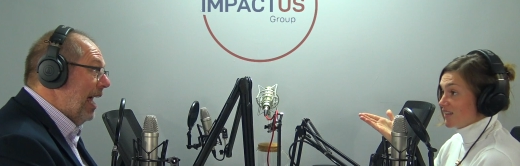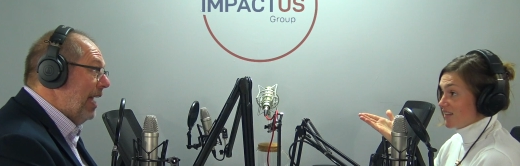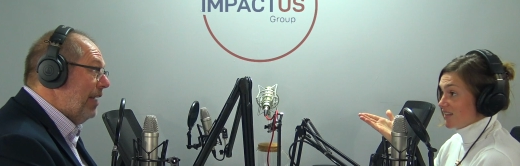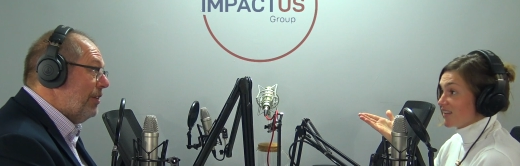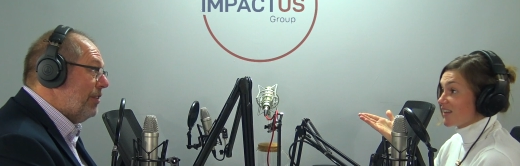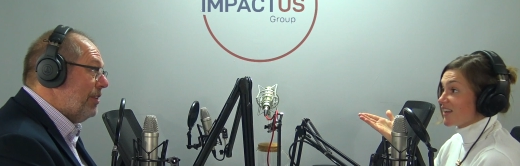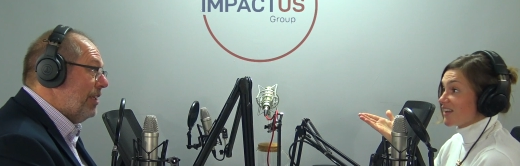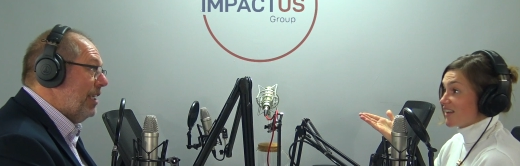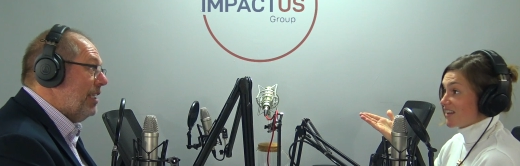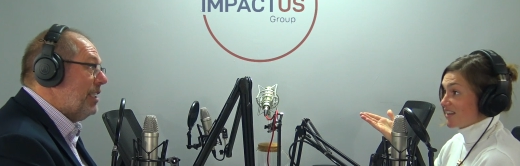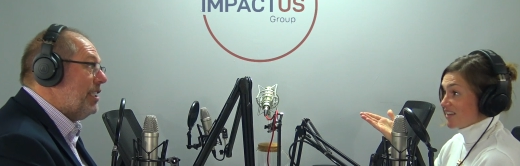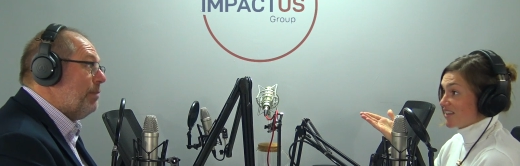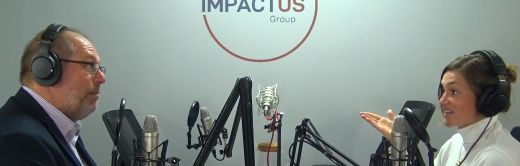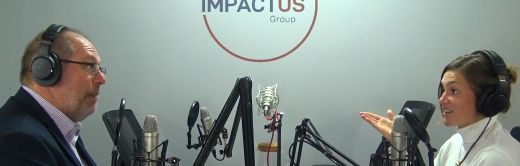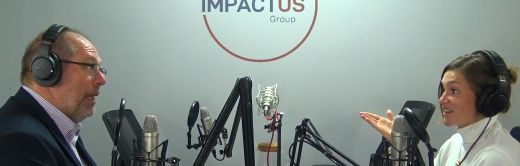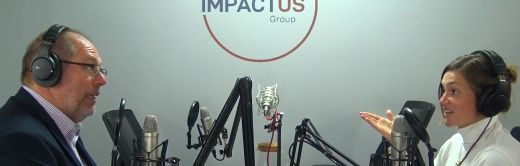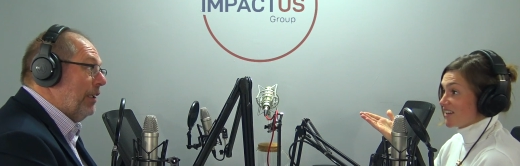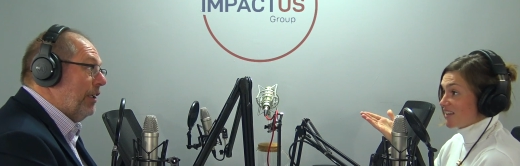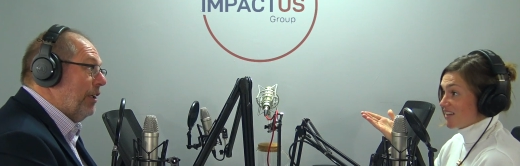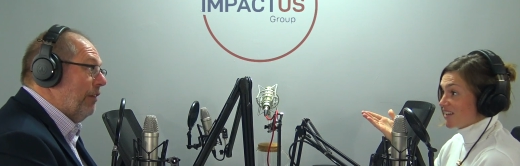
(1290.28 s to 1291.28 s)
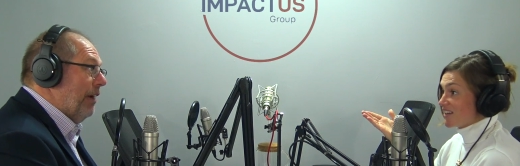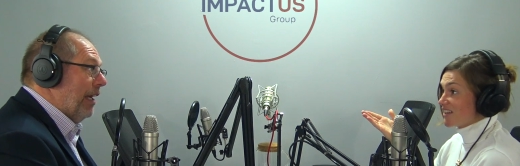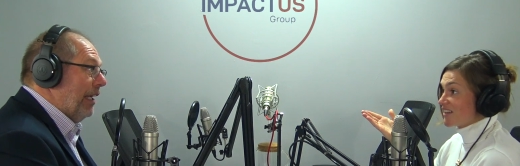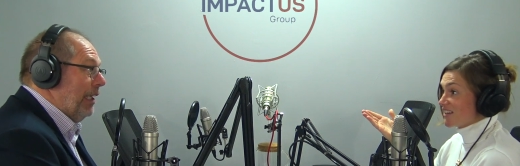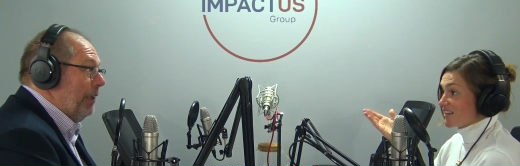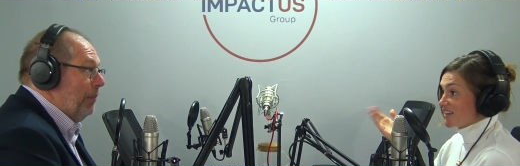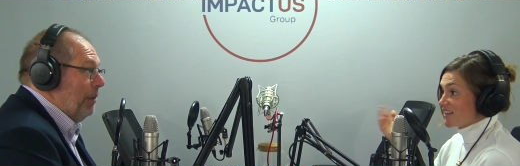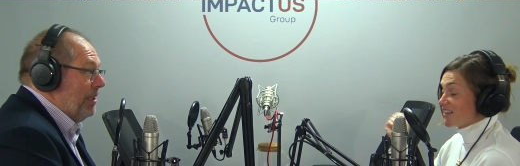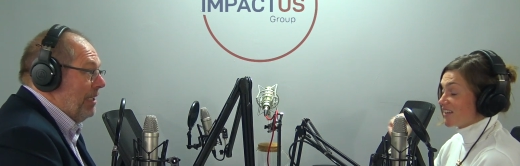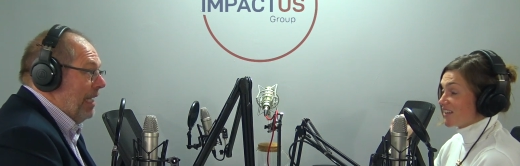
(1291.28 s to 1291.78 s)
Speaker 1: there. Does yeah. it? It's spelled
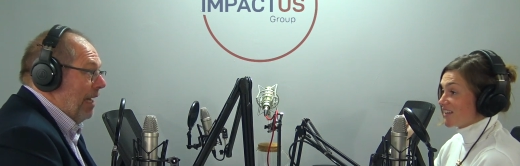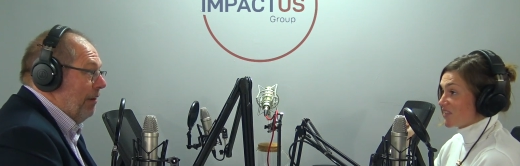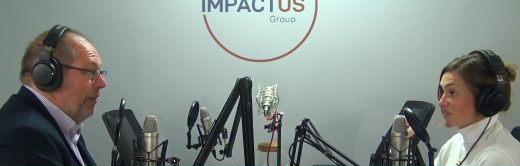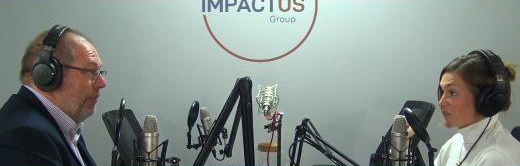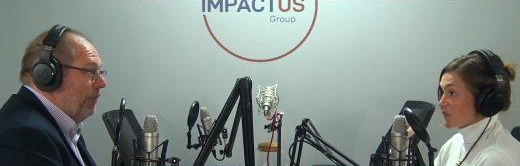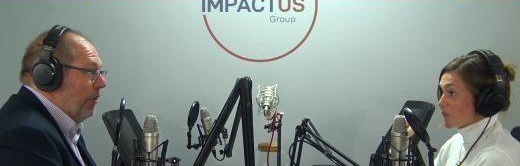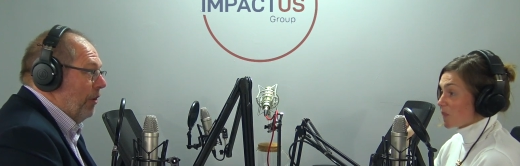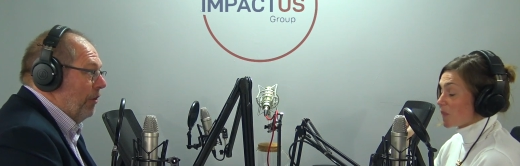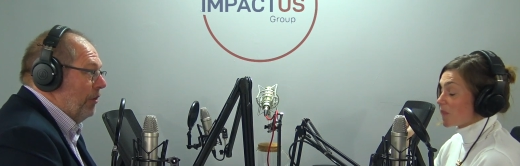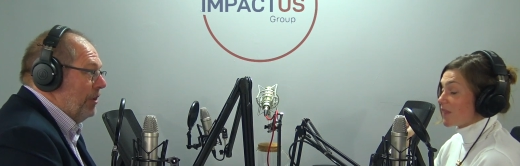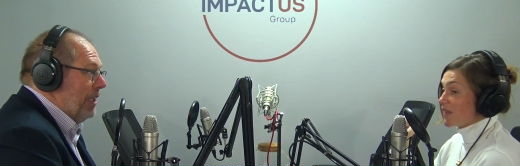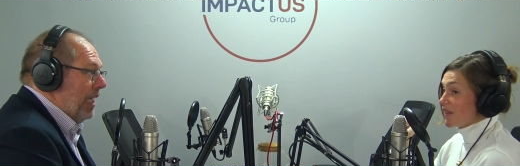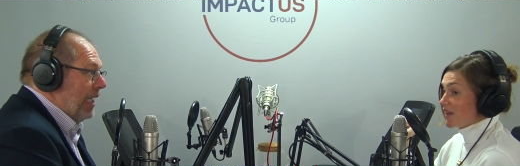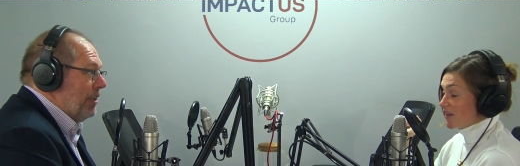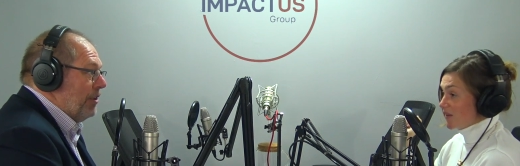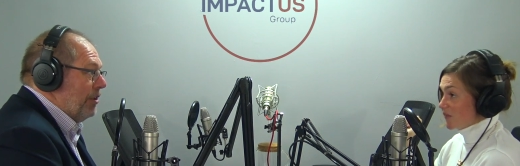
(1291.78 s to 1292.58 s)
correctly, but it's out of context.